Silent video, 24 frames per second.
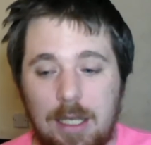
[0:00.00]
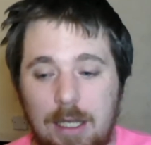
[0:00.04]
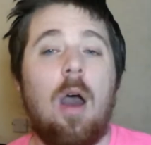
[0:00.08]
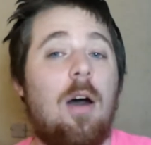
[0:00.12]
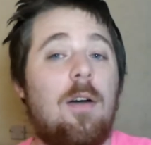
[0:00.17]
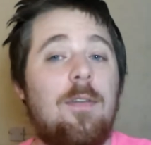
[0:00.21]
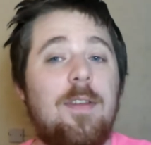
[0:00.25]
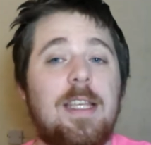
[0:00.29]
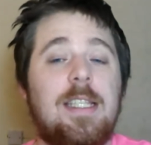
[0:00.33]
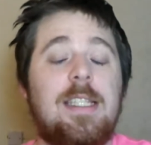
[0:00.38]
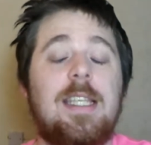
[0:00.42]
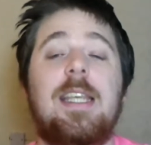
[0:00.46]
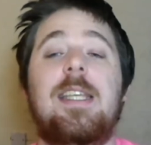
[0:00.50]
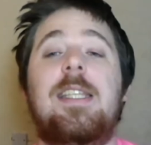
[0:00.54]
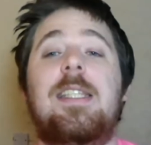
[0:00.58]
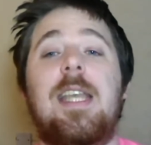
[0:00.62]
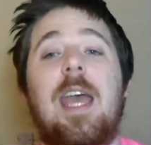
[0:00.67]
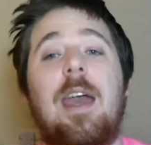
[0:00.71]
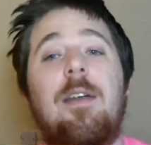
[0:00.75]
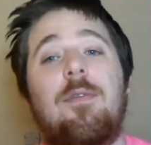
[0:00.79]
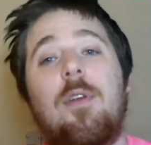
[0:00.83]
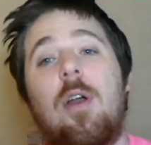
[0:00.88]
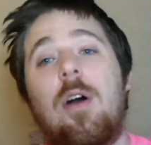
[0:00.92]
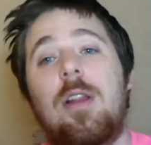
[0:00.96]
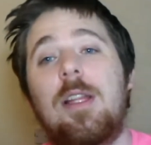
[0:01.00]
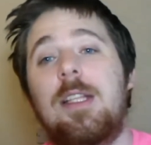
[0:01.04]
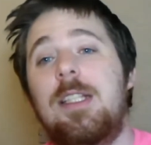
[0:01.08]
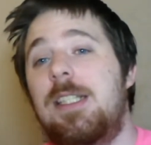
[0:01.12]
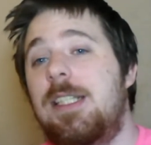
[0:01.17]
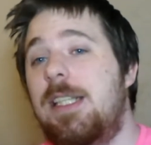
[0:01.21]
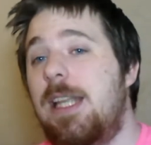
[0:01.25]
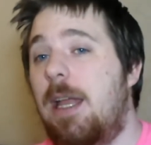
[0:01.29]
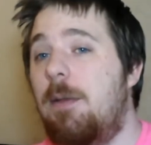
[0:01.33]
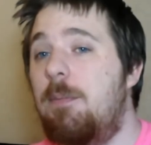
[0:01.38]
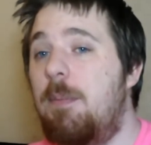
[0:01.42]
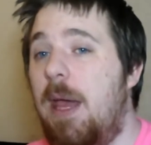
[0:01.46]
Obviously, Seth
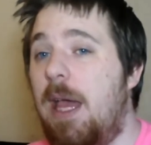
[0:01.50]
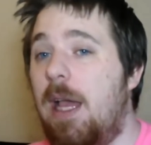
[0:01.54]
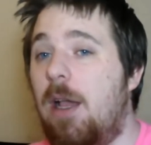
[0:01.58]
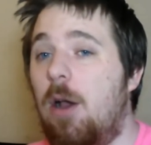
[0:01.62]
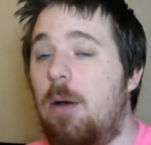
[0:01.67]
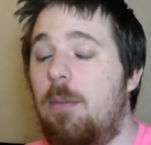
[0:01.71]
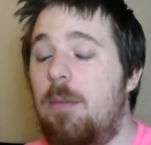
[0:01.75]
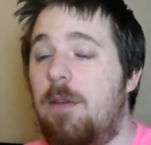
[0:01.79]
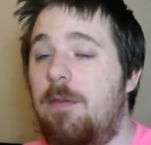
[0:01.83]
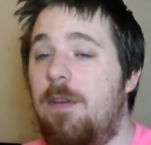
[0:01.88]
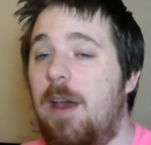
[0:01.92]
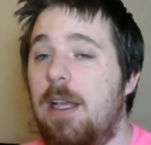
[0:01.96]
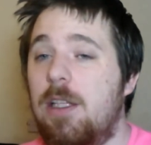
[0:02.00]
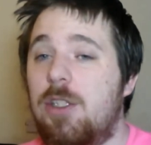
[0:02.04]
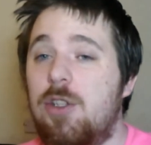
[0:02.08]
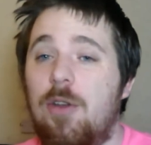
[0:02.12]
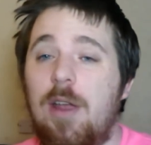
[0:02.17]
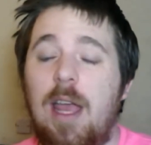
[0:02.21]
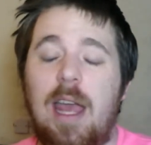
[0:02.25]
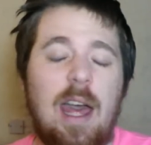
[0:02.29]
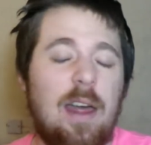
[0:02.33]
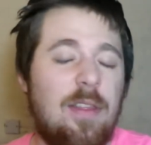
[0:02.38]
Rollins did pick up the victory.